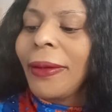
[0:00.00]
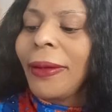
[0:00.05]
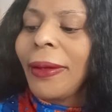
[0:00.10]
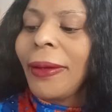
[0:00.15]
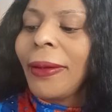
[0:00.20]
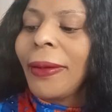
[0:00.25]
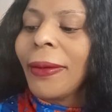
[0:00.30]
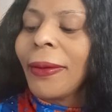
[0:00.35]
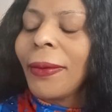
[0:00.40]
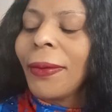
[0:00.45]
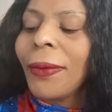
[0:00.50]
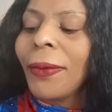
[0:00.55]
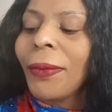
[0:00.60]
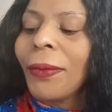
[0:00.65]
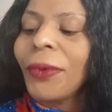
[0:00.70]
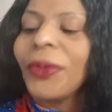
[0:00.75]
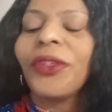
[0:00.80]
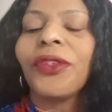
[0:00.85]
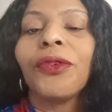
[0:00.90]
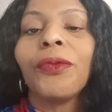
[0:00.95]
yeah.
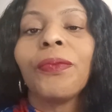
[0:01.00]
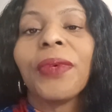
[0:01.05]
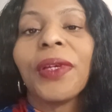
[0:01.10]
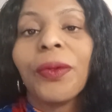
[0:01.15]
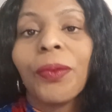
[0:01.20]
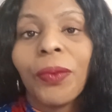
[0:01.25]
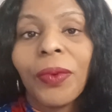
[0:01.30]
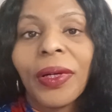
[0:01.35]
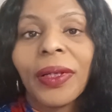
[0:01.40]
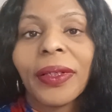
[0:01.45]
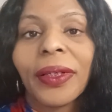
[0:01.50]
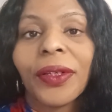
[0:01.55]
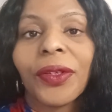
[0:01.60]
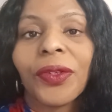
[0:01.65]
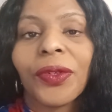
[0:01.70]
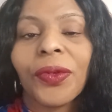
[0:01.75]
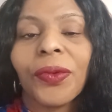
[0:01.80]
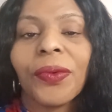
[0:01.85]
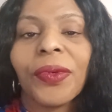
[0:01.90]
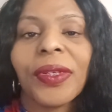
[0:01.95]
Would you be
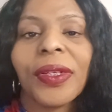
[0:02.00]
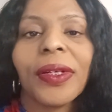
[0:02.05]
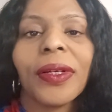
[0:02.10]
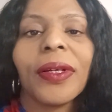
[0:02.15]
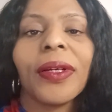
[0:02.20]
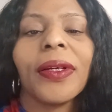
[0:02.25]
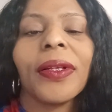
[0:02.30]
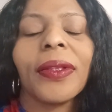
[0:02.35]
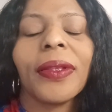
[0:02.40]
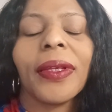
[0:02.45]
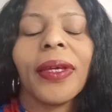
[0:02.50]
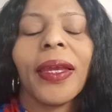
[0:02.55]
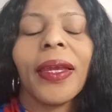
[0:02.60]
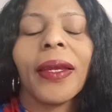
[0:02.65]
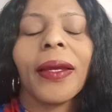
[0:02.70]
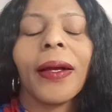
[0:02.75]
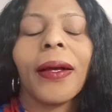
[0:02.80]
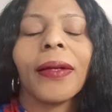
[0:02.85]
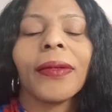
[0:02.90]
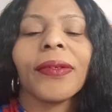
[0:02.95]
willing to is a good
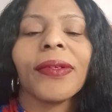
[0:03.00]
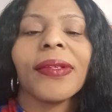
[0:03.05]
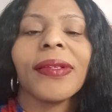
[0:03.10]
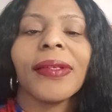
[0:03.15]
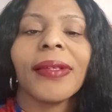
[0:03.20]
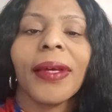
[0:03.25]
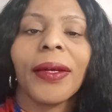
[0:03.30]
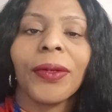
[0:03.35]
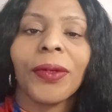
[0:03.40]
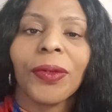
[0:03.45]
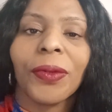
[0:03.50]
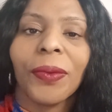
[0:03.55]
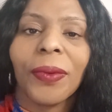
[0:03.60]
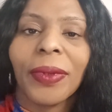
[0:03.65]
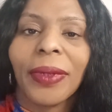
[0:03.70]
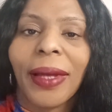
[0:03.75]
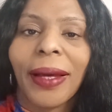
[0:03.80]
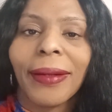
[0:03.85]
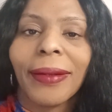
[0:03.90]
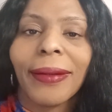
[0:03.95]
thing to say to
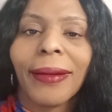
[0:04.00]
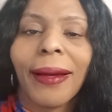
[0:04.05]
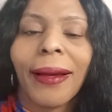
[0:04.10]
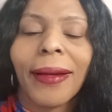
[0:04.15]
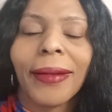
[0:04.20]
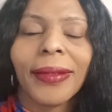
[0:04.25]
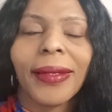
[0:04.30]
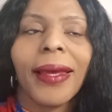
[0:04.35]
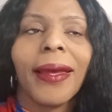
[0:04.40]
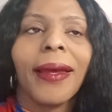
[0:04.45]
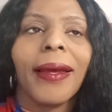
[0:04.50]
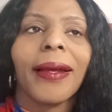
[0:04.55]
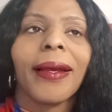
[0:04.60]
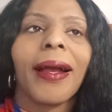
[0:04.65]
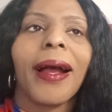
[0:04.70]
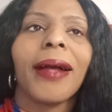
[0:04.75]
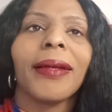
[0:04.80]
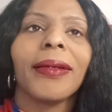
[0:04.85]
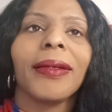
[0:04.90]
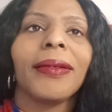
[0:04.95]
a lot of guys.
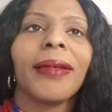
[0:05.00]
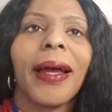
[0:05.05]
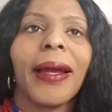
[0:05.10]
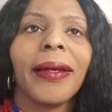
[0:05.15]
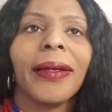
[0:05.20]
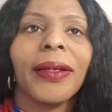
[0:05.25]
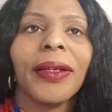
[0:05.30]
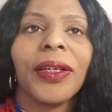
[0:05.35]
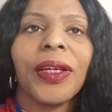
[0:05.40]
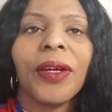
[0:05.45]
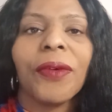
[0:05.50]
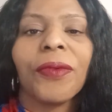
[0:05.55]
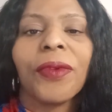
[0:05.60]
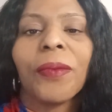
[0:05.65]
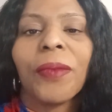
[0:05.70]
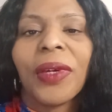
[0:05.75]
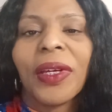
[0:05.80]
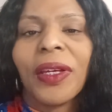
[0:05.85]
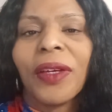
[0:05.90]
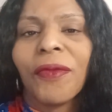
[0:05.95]
Kind of like give
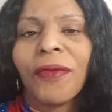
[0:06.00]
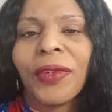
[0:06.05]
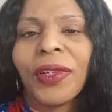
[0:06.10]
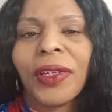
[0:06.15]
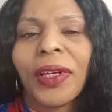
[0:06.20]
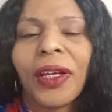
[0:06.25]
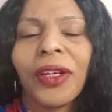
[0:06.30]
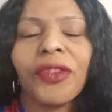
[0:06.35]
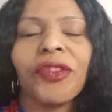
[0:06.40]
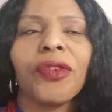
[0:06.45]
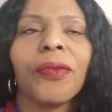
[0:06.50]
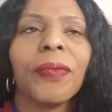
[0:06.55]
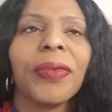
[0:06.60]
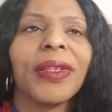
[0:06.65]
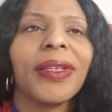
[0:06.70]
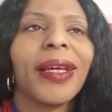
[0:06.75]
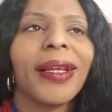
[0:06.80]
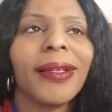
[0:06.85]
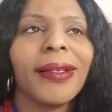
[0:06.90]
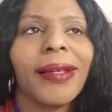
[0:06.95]
them an invitation,
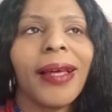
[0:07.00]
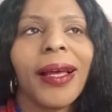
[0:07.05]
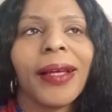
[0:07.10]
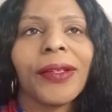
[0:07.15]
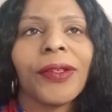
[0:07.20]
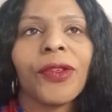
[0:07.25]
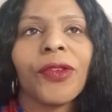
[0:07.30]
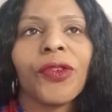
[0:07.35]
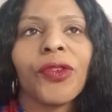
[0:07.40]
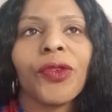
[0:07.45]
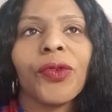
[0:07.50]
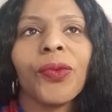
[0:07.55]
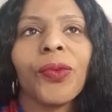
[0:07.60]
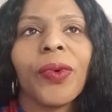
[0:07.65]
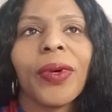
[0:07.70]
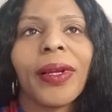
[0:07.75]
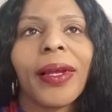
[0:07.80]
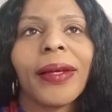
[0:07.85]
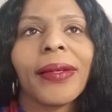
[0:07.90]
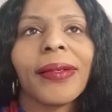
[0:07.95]
but that ties into
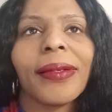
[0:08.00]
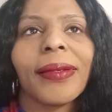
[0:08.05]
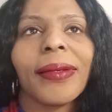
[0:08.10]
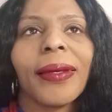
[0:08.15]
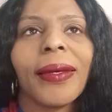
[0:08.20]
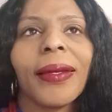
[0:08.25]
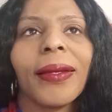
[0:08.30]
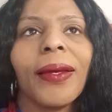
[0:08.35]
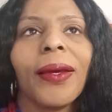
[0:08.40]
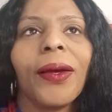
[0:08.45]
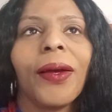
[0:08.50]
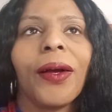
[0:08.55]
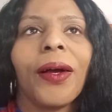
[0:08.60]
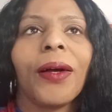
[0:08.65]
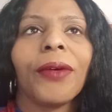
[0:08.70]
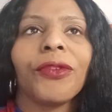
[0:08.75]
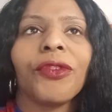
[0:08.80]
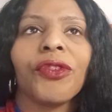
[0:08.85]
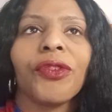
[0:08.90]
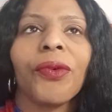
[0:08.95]
what I said.
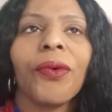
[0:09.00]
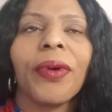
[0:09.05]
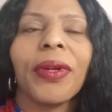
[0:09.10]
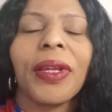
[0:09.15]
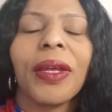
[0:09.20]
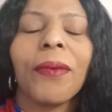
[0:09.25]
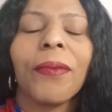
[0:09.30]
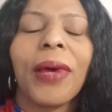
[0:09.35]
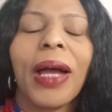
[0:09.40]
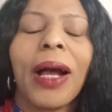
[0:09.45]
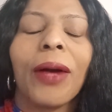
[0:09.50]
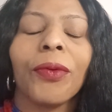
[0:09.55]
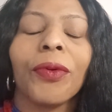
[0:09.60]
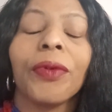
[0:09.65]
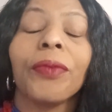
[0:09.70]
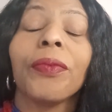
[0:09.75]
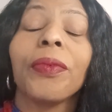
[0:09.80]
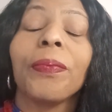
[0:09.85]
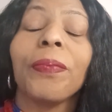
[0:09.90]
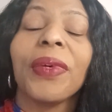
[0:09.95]
Showing them how it
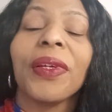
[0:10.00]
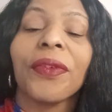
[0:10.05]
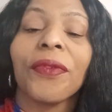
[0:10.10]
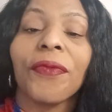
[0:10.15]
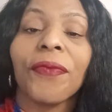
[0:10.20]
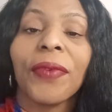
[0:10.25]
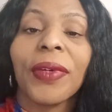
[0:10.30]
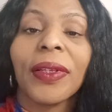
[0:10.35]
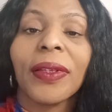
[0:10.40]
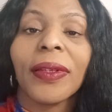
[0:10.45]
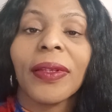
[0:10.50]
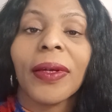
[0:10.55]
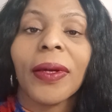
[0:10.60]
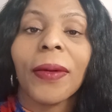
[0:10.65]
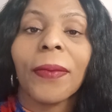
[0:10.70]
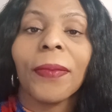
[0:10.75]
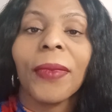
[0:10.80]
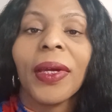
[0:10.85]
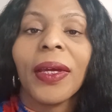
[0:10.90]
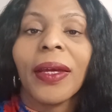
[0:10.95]
would benefit
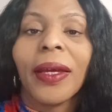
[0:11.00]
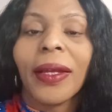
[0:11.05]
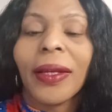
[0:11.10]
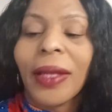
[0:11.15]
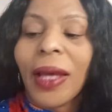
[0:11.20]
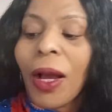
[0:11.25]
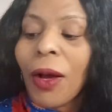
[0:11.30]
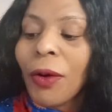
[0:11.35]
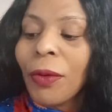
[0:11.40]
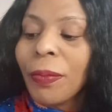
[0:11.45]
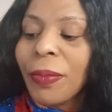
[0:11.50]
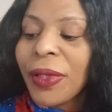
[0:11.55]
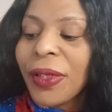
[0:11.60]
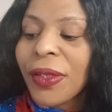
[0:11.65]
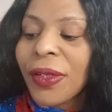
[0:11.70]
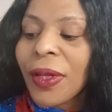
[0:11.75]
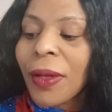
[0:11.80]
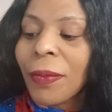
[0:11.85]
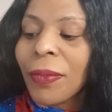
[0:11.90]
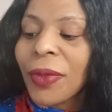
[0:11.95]
them and how it would be
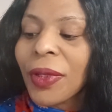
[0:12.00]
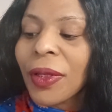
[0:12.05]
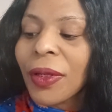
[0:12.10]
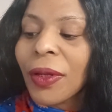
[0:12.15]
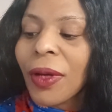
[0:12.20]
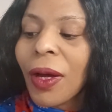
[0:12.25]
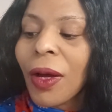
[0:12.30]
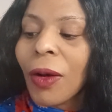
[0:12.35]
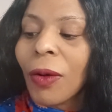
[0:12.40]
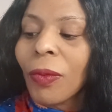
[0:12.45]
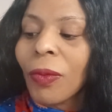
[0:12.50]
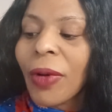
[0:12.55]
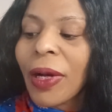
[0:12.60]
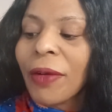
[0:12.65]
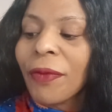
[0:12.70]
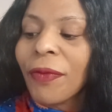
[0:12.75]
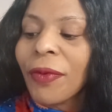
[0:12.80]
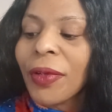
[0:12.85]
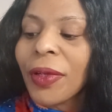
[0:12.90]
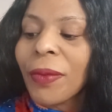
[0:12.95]
something
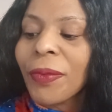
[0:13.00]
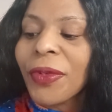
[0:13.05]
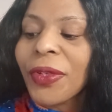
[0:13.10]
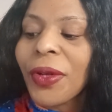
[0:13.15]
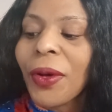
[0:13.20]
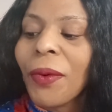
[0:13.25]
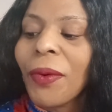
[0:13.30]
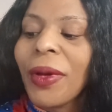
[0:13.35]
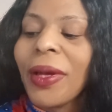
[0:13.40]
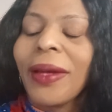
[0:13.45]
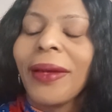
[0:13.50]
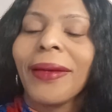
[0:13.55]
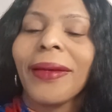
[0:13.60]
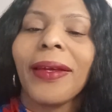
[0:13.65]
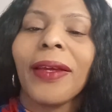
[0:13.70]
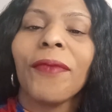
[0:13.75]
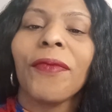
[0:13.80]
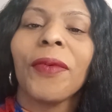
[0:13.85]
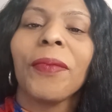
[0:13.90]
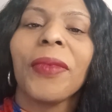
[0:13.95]
right for them. So
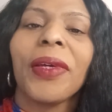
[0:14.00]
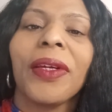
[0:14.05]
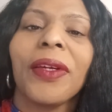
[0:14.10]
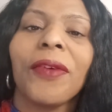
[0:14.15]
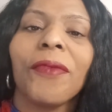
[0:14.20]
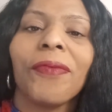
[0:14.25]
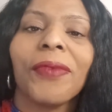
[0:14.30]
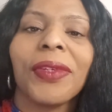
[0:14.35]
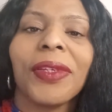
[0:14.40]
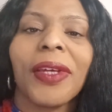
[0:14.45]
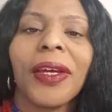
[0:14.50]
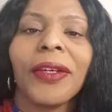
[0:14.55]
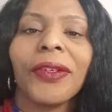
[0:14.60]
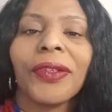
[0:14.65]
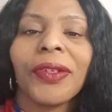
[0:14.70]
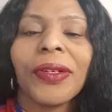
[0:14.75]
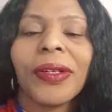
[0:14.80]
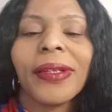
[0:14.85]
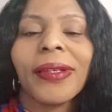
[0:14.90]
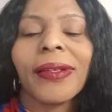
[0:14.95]
give them an
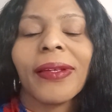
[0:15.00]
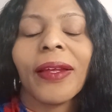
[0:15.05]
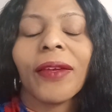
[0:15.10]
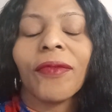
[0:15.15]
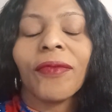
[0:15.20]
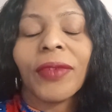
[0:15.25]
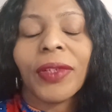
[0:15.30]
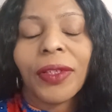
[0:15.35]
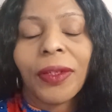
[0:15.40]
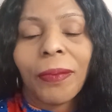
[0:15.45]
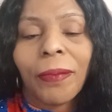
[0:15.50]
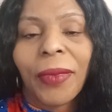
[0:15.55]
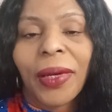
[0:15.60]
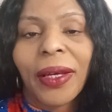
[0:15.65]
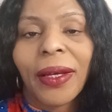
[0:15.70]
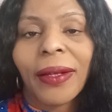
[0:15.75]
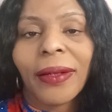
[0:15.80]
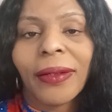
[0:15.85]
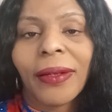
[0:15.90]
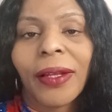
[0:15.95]
invitation instead of a
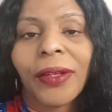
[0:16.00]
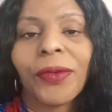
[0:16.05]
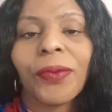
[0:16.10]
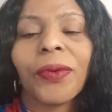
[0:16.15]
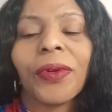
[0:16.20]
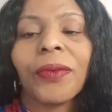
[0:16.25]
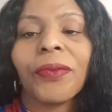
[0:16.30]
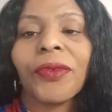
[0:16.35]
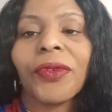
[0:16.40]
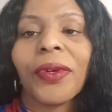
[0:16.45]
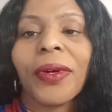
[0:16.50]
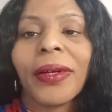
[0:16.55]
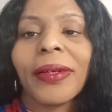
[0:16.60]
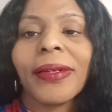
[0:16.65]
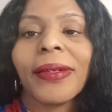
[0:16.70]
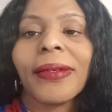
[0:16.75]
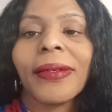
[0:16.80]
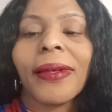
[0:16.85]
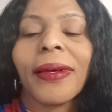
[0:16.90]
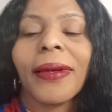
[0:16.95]
demand. That's what I'm
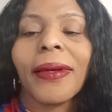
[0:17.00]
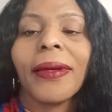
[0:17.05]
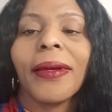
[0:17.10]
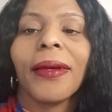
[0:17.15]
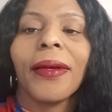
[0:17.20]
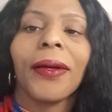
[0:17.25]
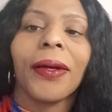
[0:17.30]
trying to say.